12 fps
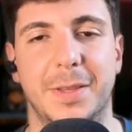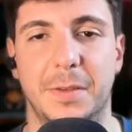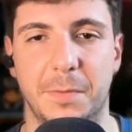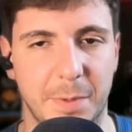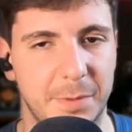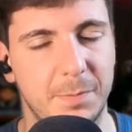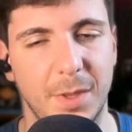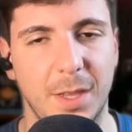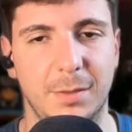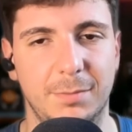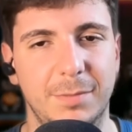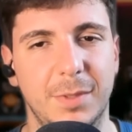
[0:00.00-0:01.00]
but a
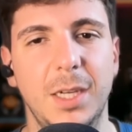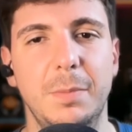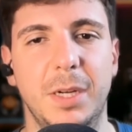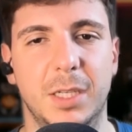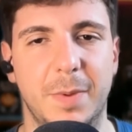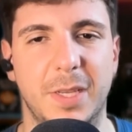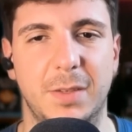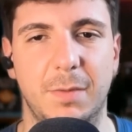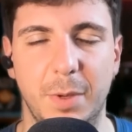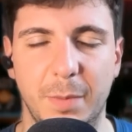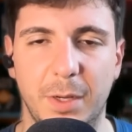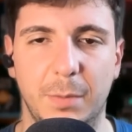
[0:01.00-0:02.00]
little bit expensive, a
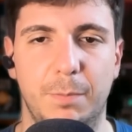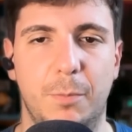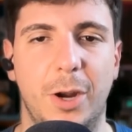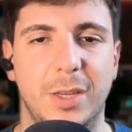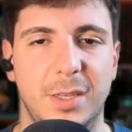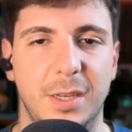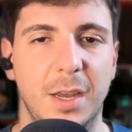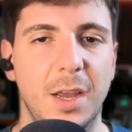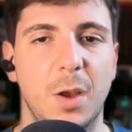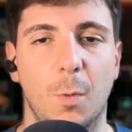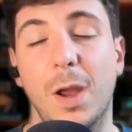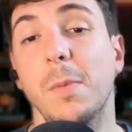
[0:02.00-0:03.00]
bit pricey,
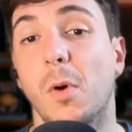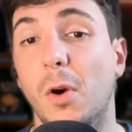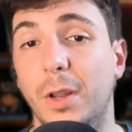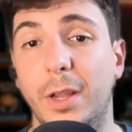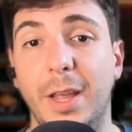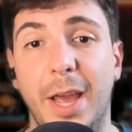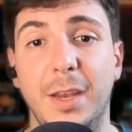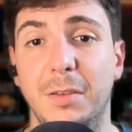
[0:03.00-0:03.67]
way more than any